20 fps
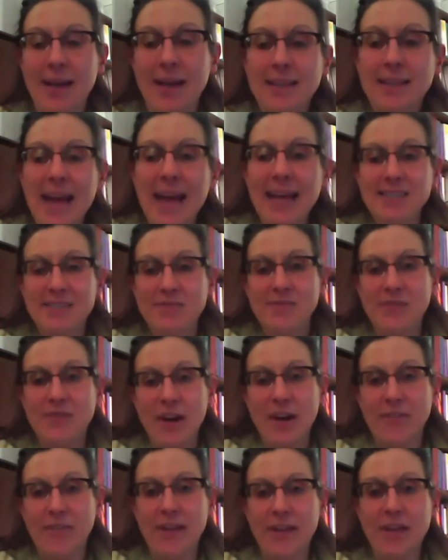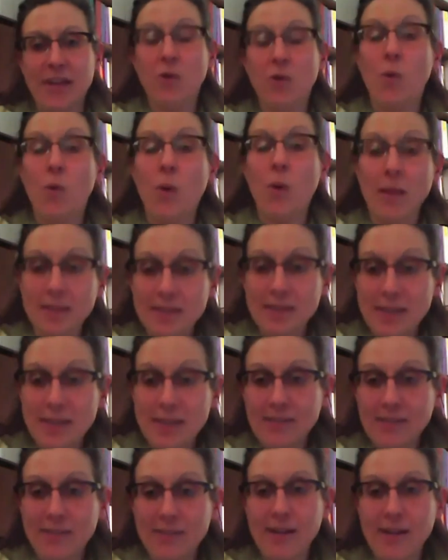That's very
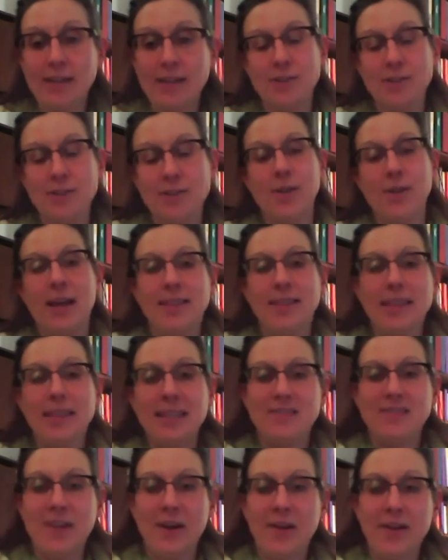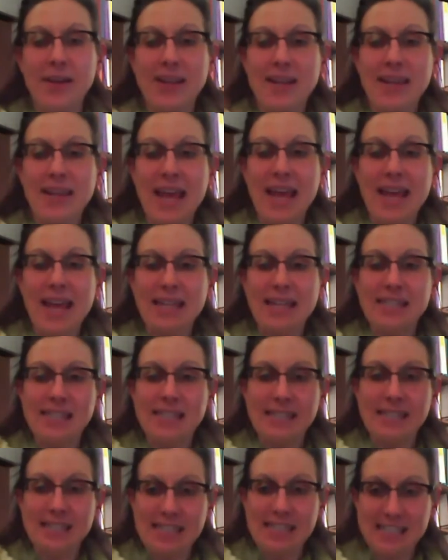qualitative in nature, that's very
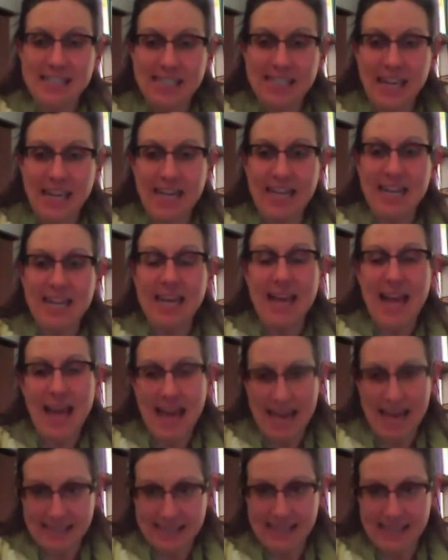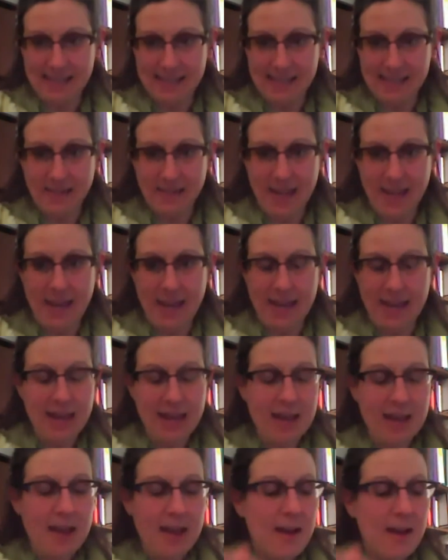case study-esque, okay?
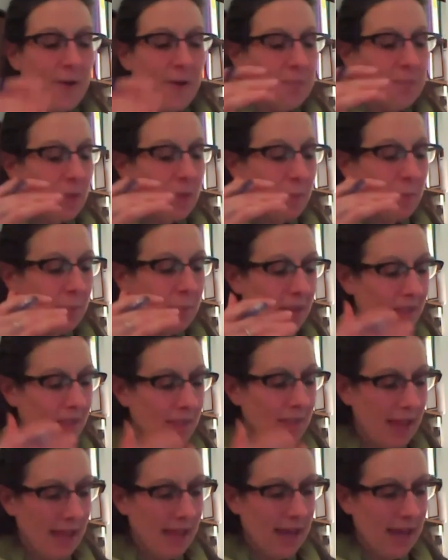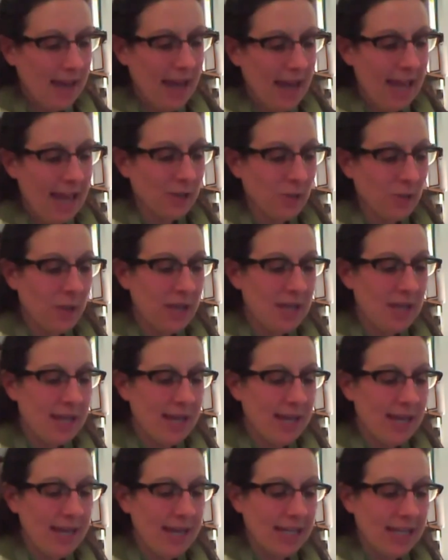But then as we
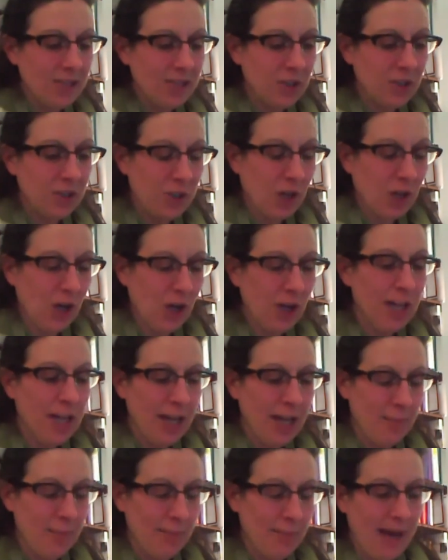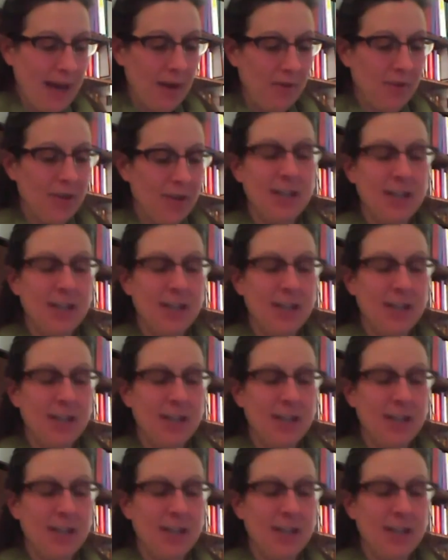get into talking about the